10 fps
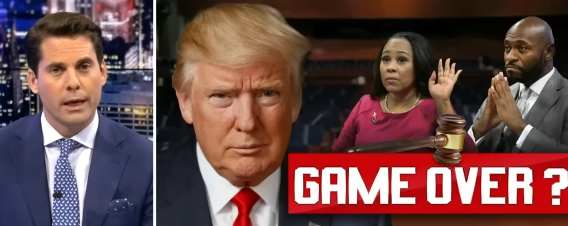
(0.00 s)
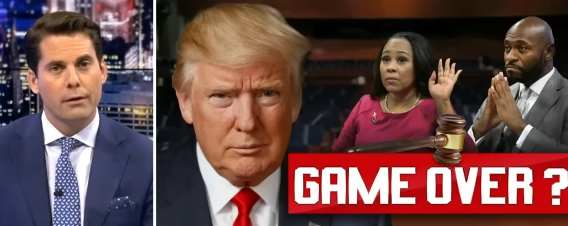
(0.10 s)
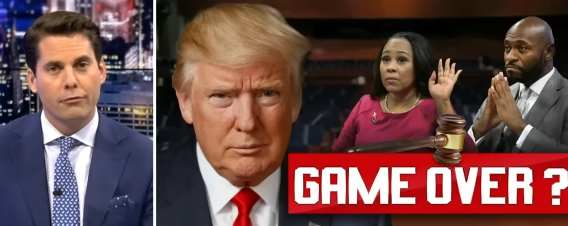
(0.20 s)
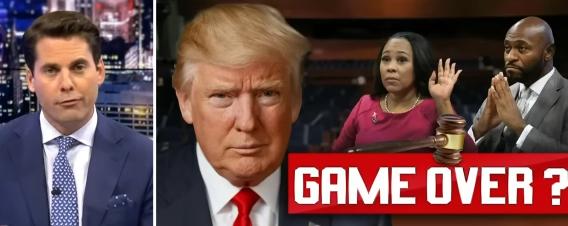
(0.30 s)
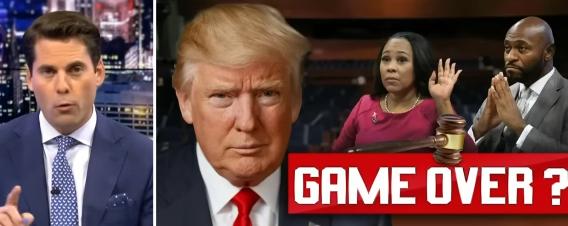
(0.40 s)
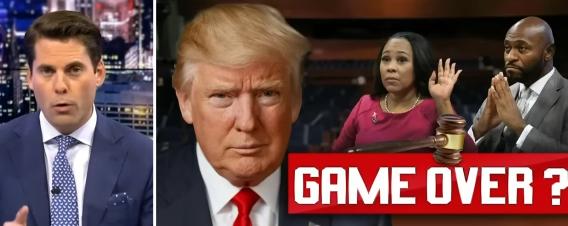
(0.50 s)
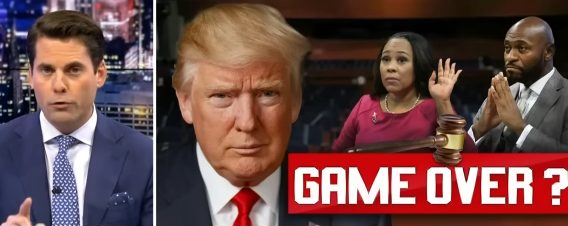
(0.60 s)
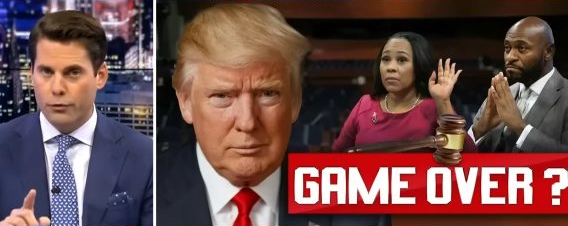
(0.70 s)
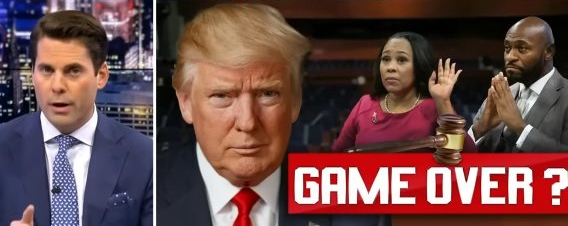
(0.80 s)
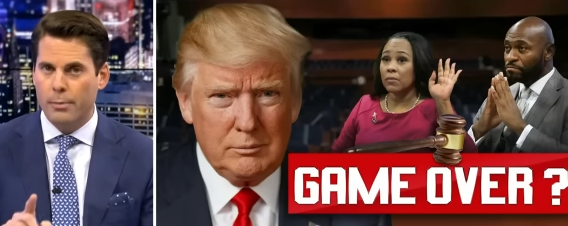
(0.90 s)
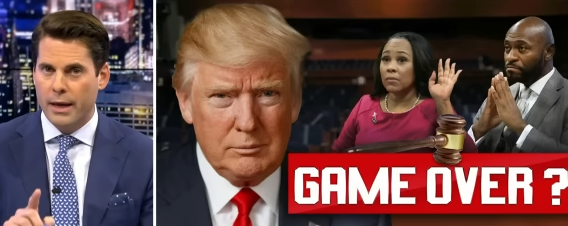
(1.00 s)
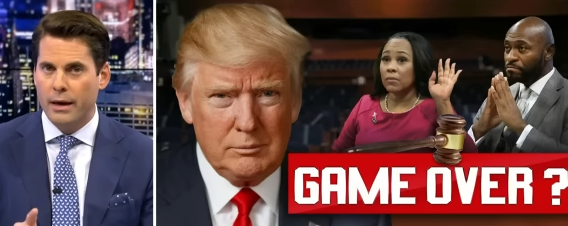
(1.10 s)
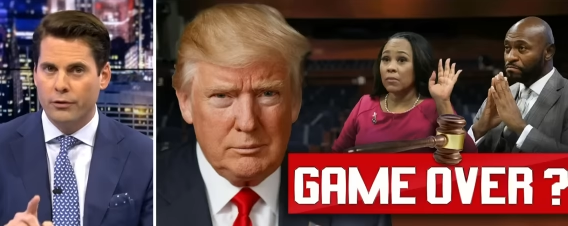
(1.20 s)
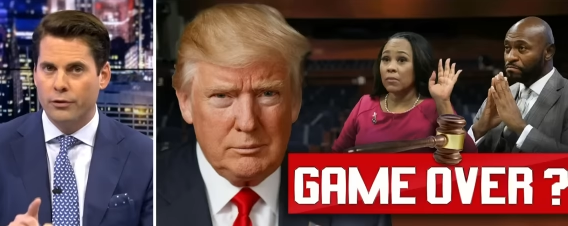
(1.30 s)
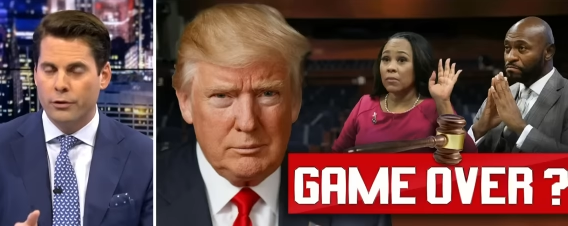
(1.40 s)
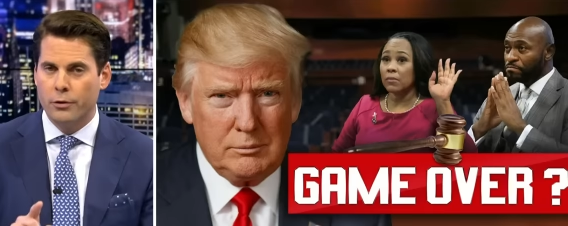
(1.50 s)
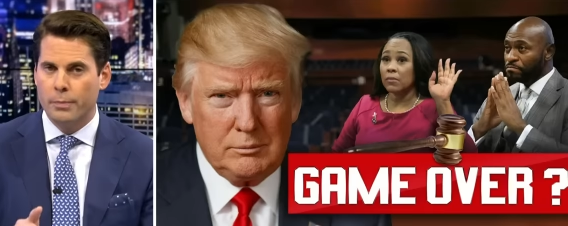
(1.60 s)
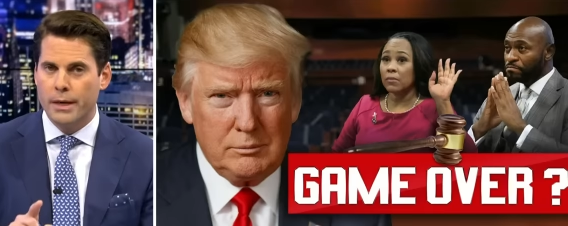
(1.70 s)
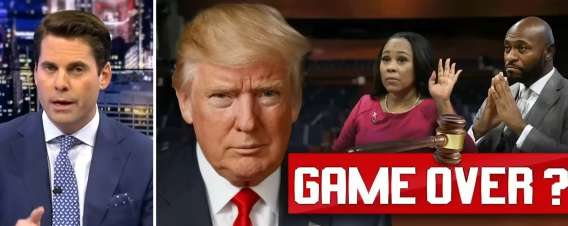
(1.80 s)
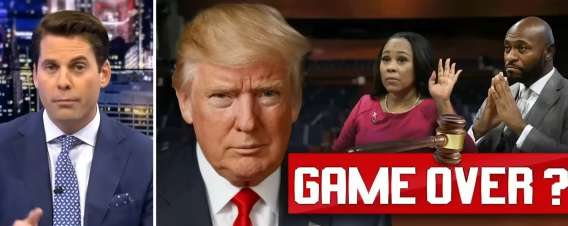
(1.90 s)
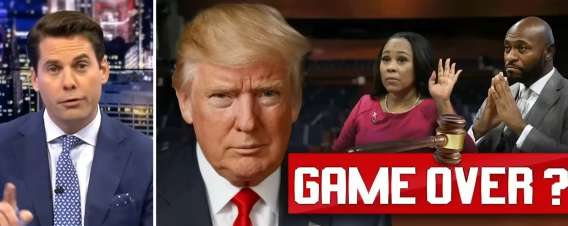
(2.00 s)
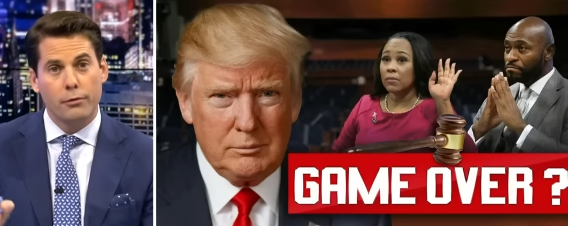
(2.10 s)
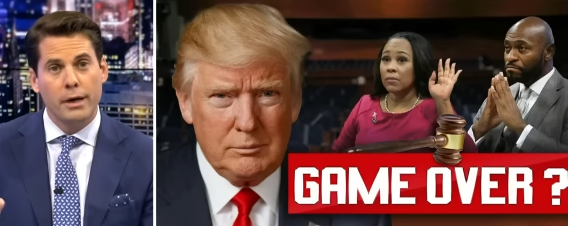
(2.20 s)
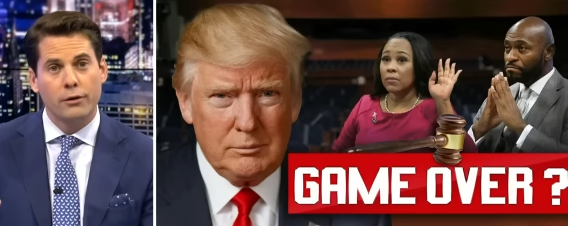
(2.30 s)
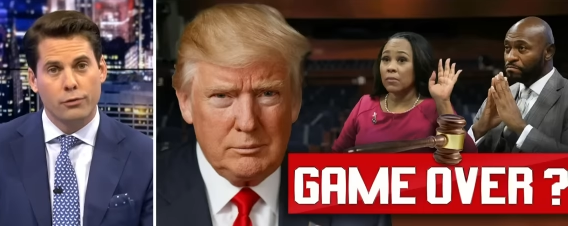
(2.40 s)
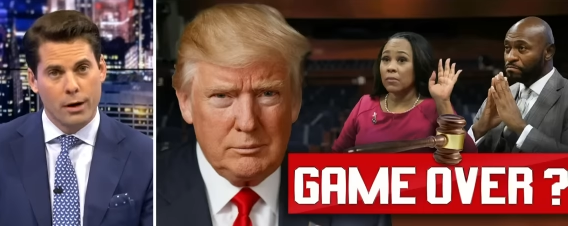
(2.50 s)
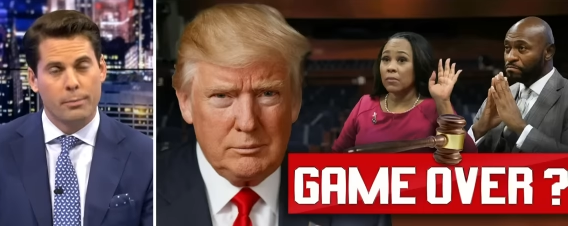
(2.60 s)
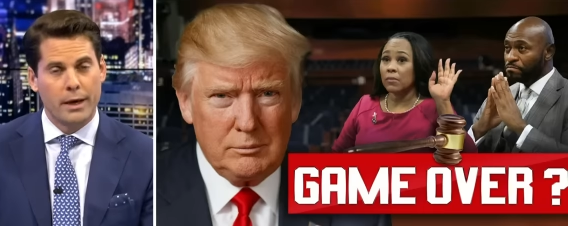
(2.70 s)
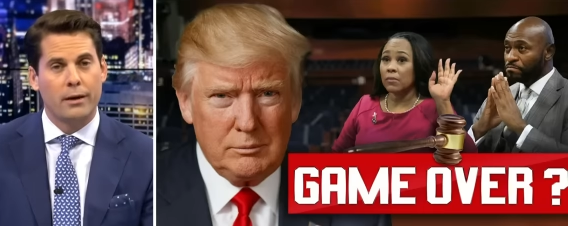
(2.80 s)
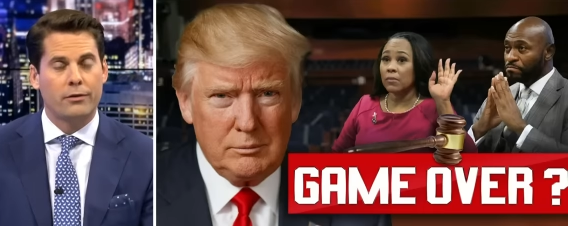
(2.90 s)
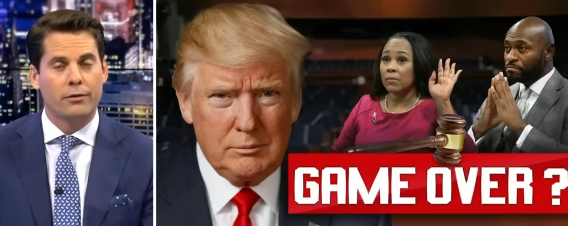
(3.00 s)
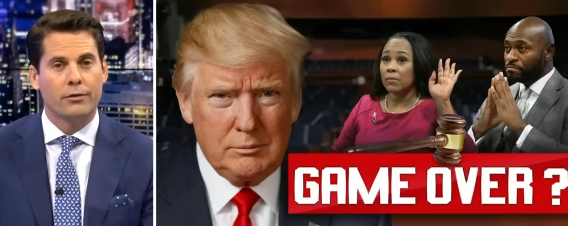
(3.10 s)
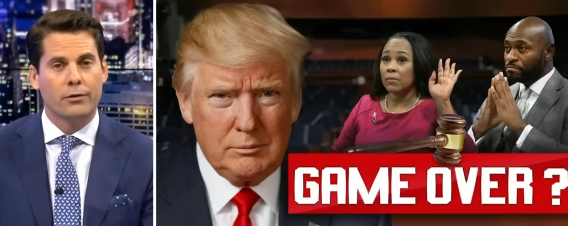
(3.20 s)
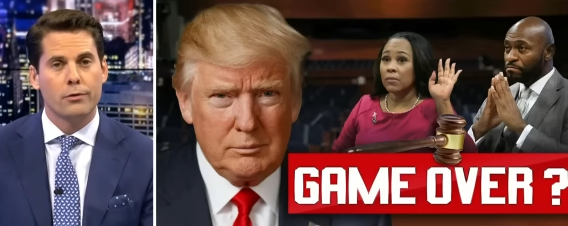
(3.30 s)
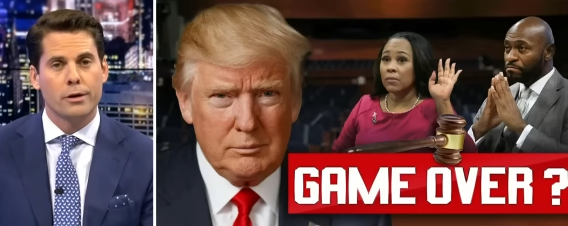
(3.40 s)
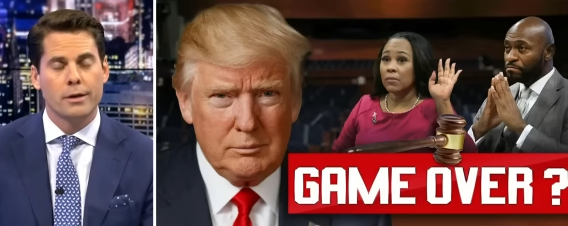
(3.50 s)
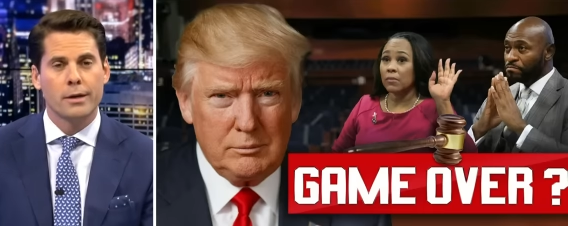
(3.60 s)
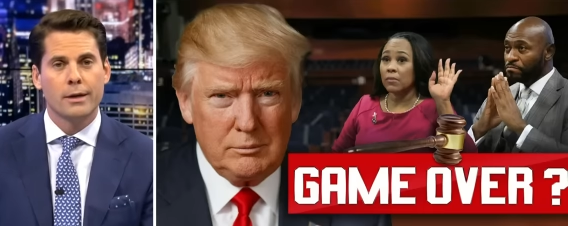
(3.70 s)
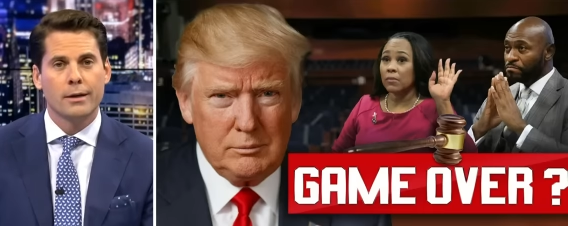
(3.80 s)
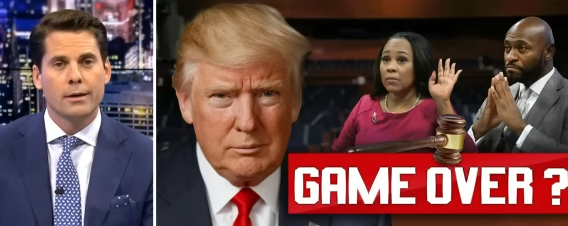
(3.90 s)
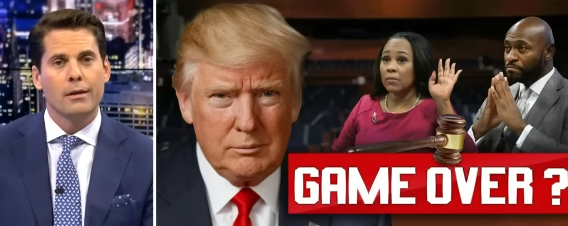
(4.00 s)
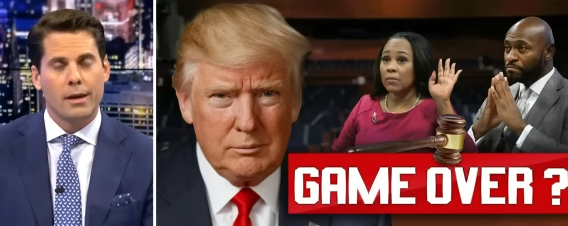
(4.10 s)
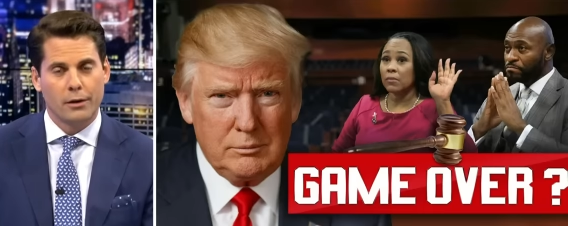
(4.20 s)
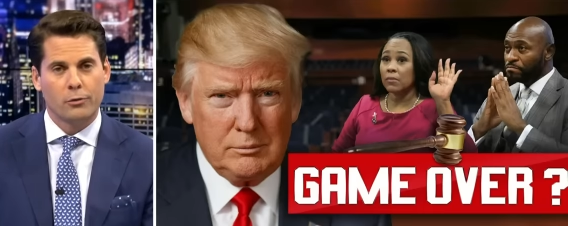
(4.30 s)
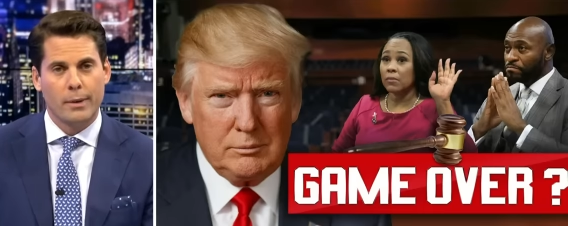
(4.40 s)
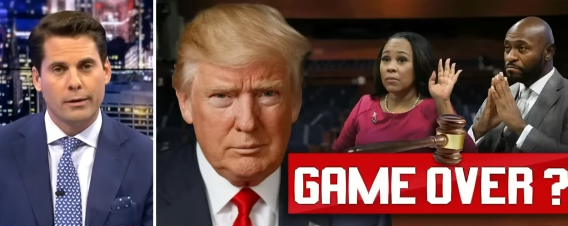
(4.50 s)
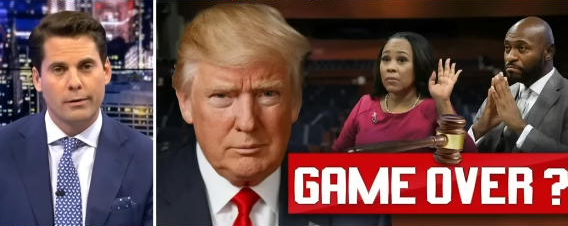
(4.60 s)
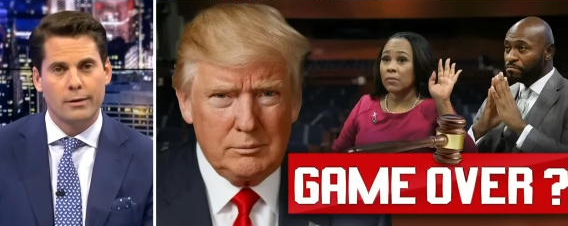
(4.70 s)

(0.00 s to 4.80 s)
Speaker 1: And 4 Trump cases could become 3 Trump cases sooner than expected.